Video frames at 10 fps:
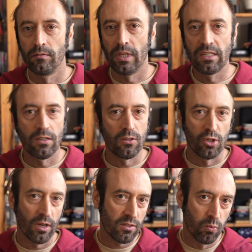Is it
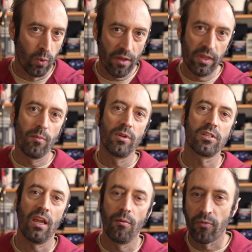just where the image
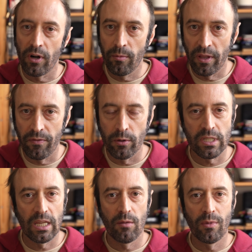came from? If you
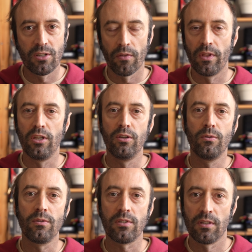see an image on the
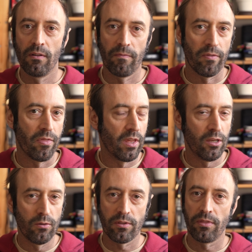news, then
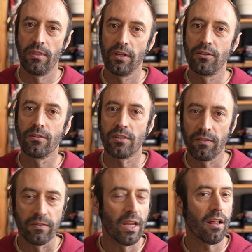you think to
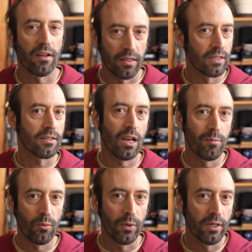yourself, yeah, that's got to
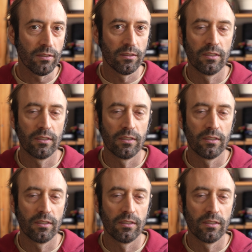be real.